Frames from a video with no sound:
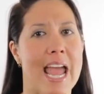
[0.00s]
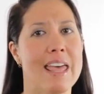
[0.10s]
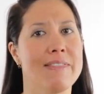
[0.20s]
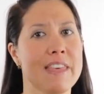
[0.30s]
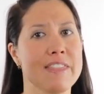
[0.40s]

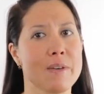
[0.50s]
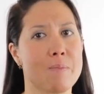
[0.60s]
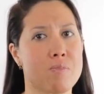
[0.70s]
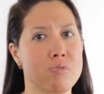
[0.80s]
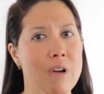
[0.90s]
And then the
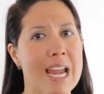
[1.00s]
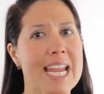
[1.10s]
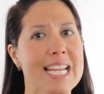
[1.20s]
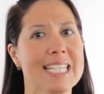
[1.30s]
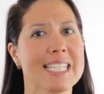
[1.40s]

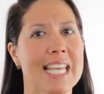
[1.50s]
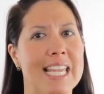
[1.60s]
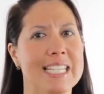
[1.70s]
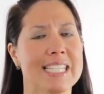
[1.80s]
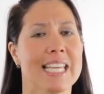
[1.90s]
brain
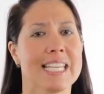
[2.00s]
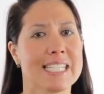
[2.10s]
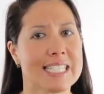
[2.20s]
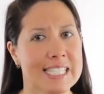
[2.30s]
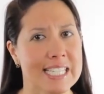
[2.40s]
sends
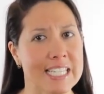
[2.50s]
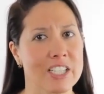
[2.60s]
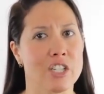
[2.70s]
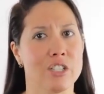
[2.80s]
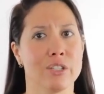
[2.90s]

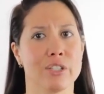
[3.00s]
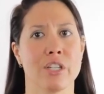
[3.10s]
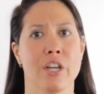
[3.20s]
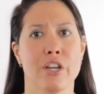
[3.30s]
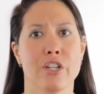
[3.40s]
signals
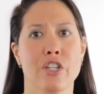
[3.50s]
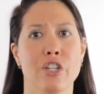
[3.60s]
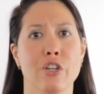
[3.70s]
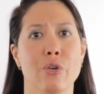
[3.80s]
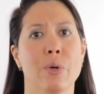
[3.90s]

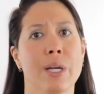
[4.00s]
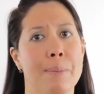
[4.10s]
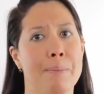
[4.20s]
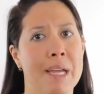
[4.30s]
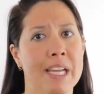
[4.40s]
to
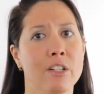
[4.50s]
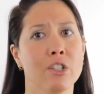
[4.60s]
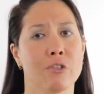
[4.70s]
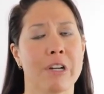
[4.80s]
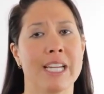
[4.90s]

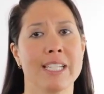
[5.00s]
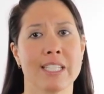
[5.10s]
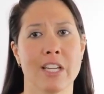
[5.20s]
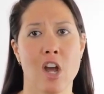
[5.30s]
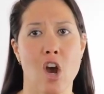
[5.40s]

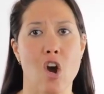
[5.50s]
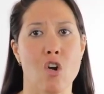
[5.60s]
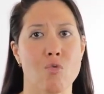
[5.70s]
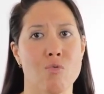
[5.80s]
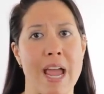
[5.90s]
capillaries
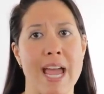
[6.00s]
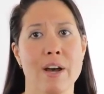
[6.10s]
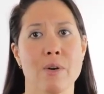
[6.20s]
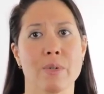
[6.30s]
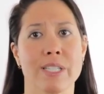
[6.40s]

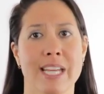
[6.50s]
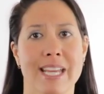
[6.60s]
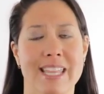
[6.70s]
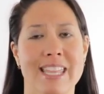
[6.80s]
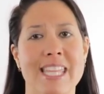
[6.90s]
around
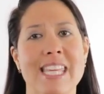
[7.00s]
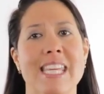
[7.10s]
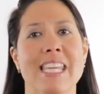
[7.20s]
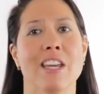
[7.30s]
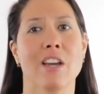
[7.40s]

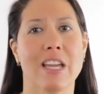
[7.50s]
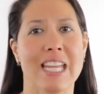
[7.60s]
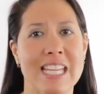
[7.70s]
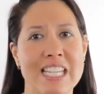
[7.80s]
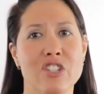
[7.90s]
the
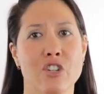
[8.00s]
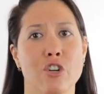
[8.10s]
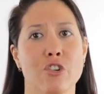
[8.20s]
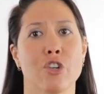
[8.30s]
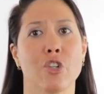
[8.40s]

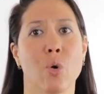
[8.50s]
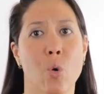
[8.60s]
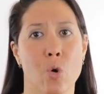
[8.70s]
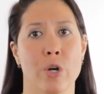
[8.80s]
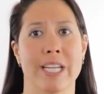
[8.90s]
internal
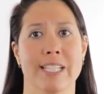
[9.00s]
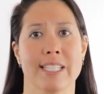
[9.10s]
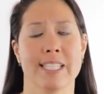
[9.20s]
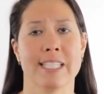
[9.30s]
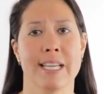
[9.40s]

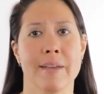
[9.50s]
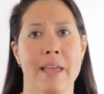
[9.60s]
organs.